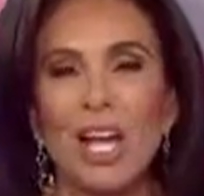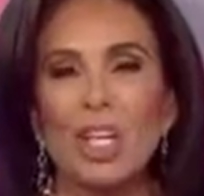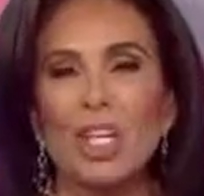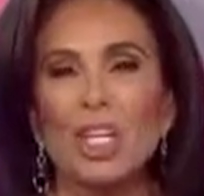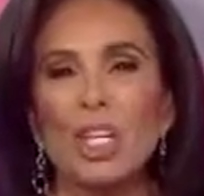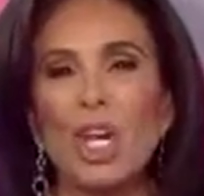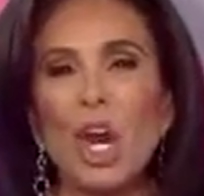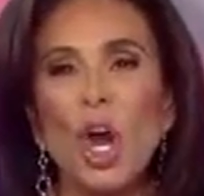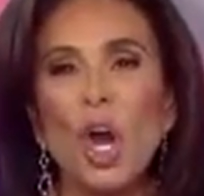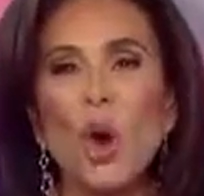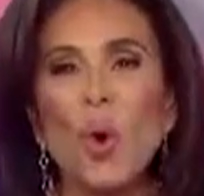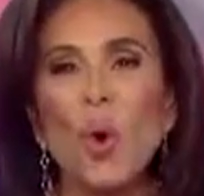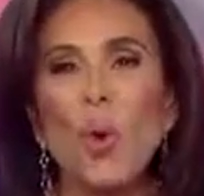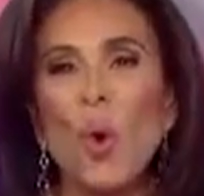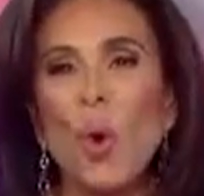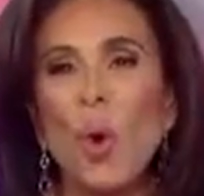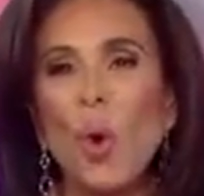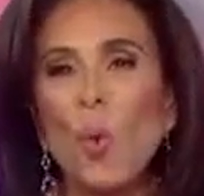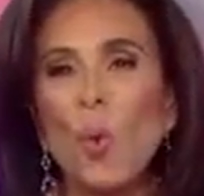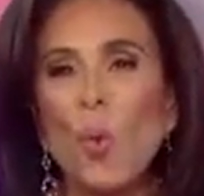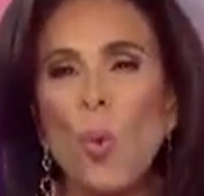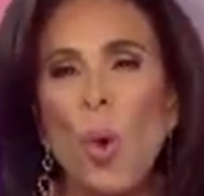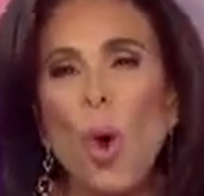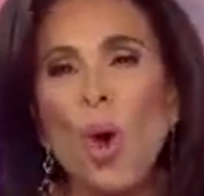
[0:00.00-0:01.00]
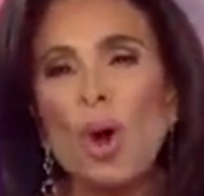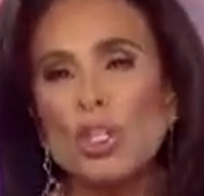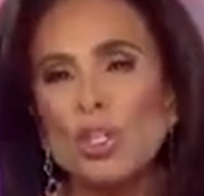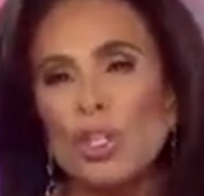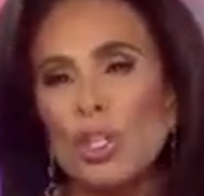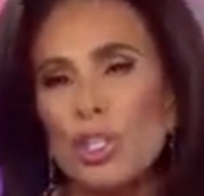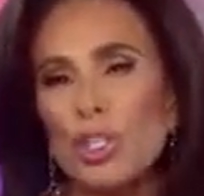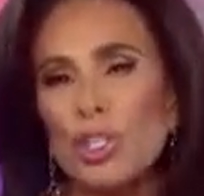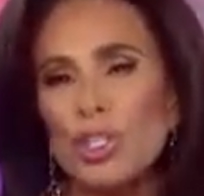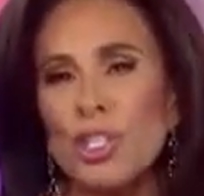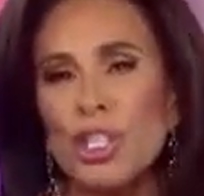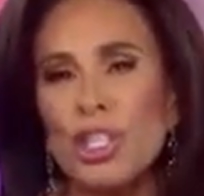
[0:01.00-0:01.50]
You know,
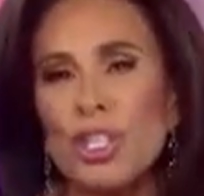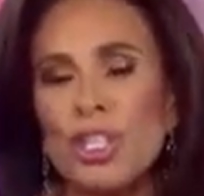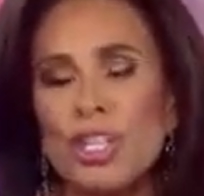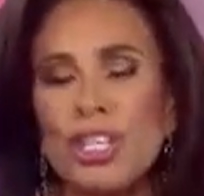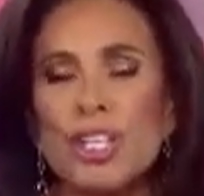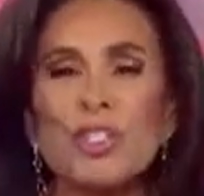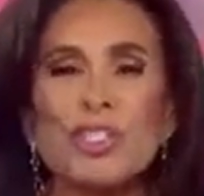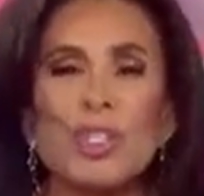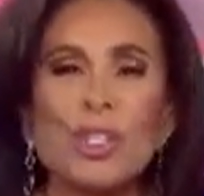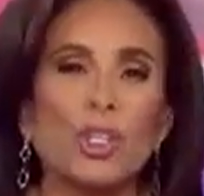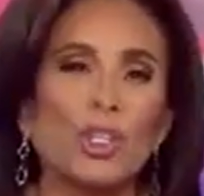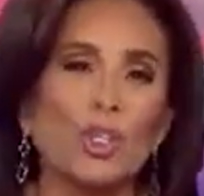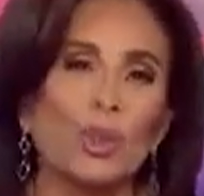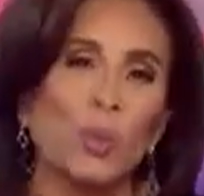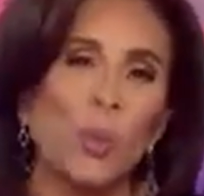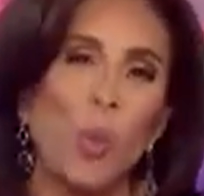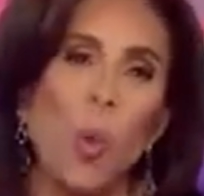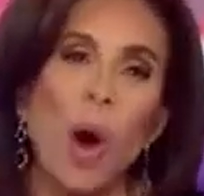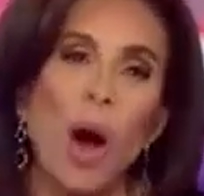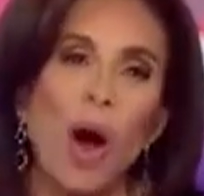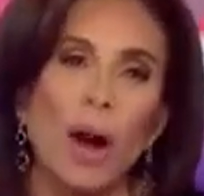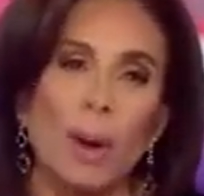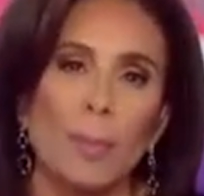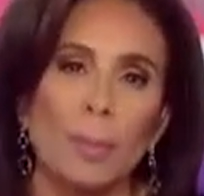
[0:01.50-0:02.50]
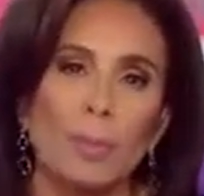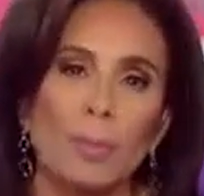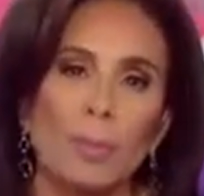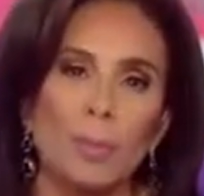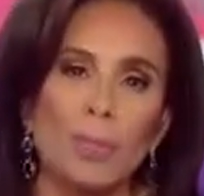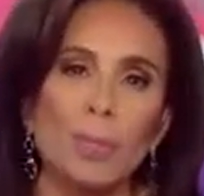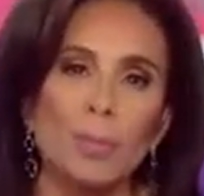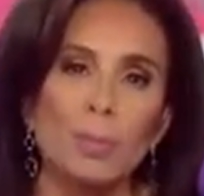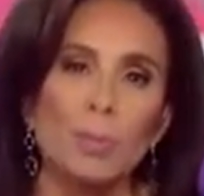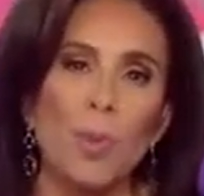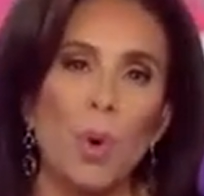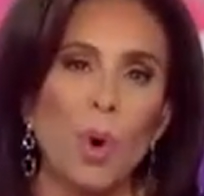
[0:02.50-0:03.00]
Washington is a swamp
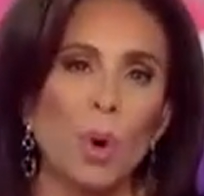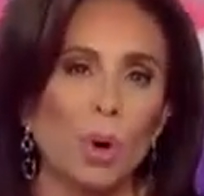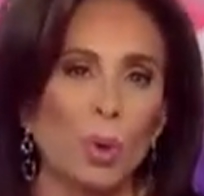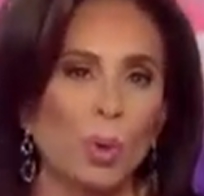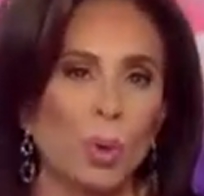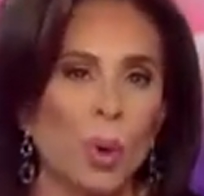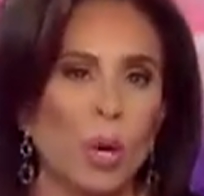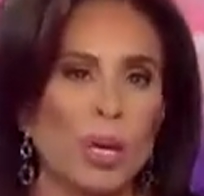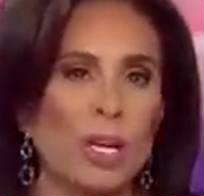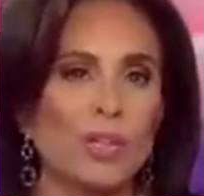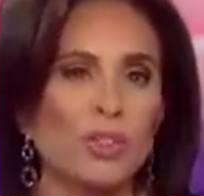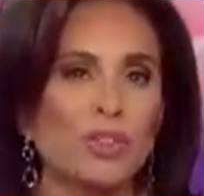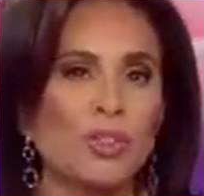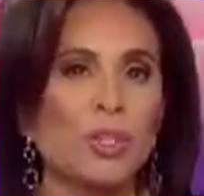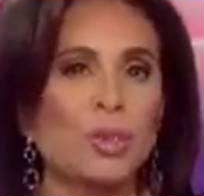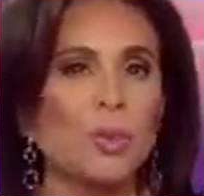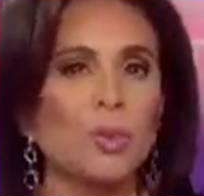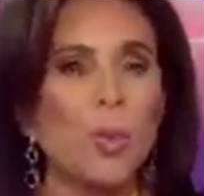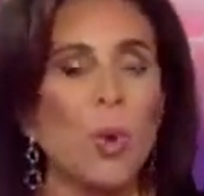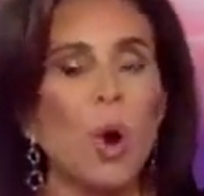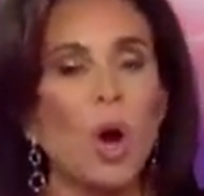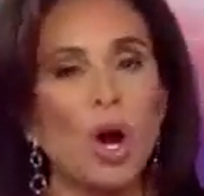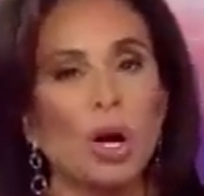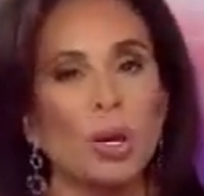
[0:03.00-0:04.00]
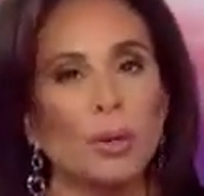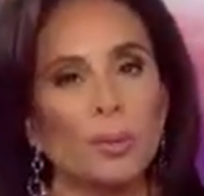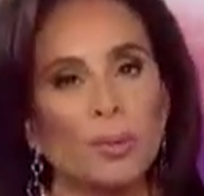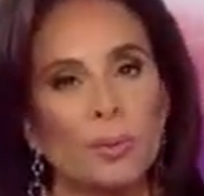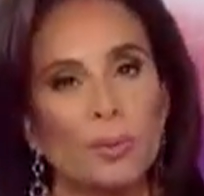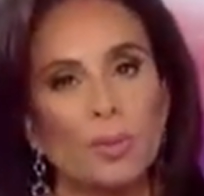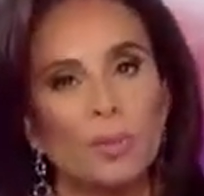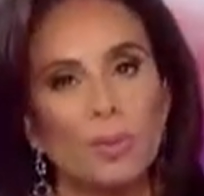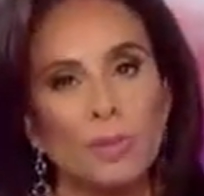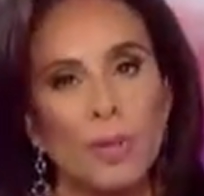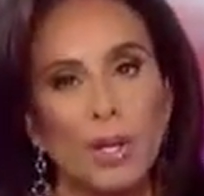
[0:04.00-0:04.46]
in more ways than one.